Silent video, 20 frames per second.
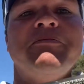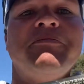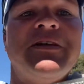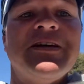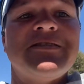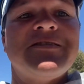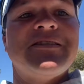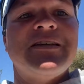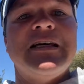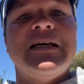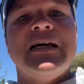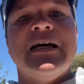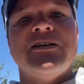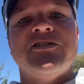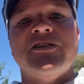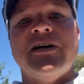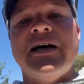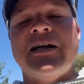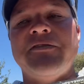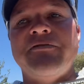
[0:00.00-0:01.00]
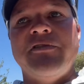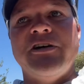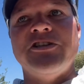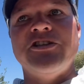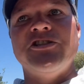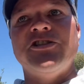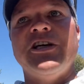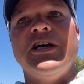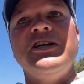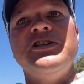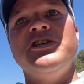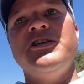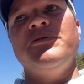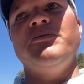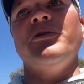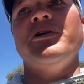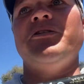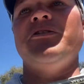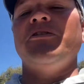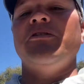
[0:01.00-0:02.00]
this thing out of vegetation,
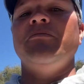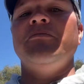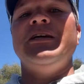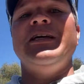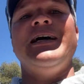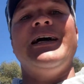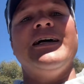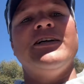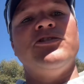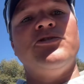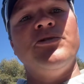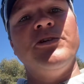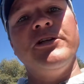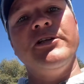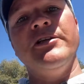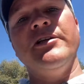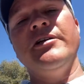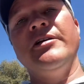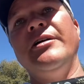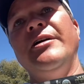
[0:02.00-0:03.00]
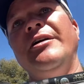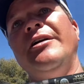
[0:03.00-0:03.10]
whether it be hydrilla,